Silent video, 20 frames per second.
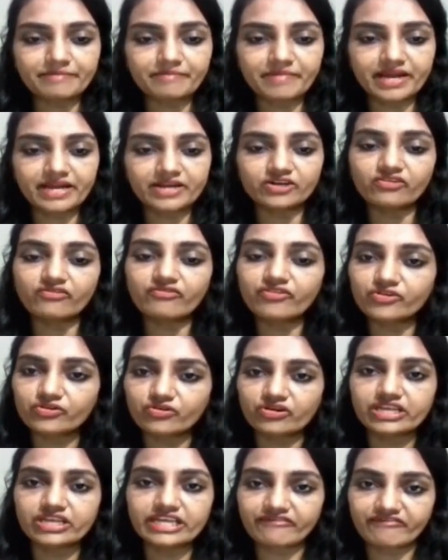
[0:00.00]
of chronic
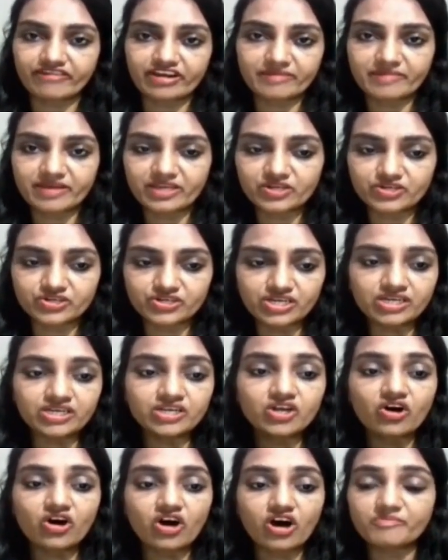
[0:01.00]
inflammation
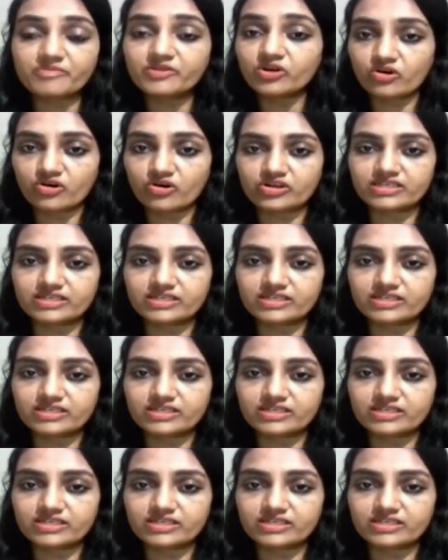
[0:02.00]
of the organs.